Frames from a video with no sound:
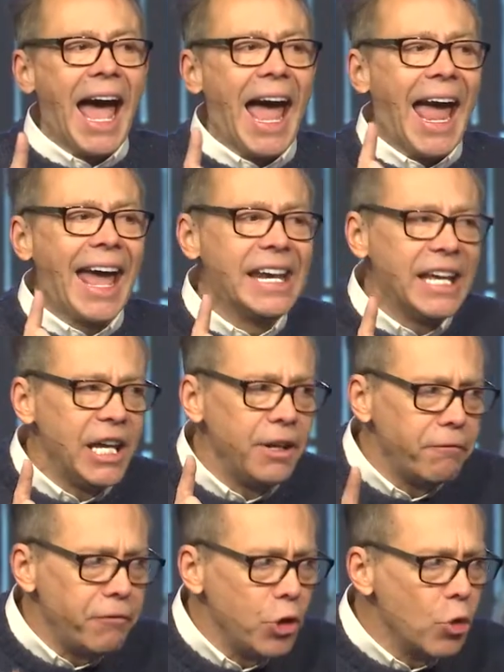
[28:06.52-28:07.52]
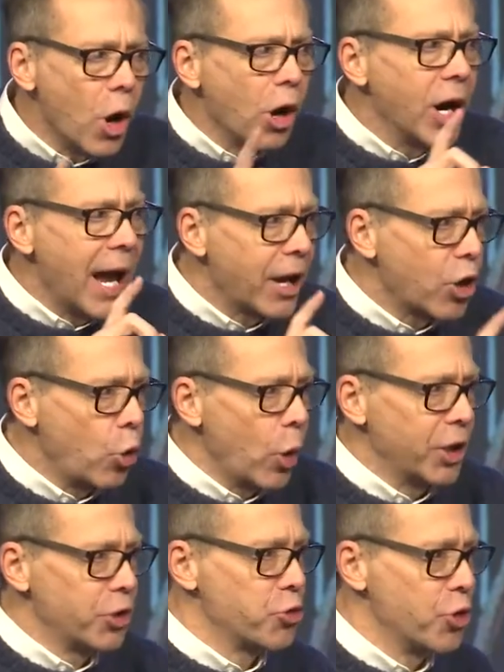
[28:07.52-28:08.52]
And if you are at
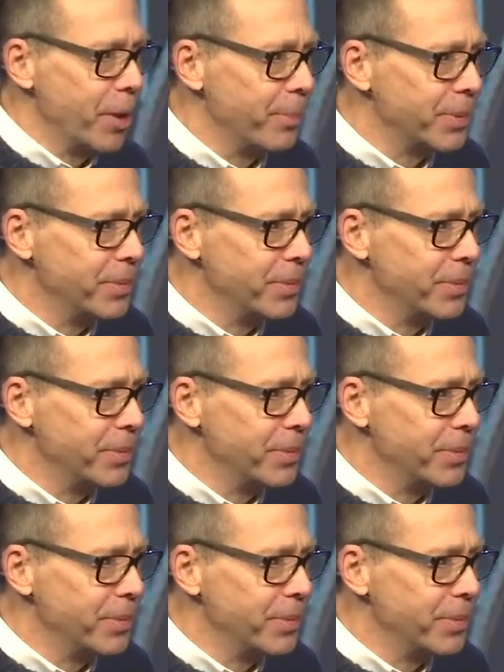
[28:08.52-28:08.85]
Quick Trip,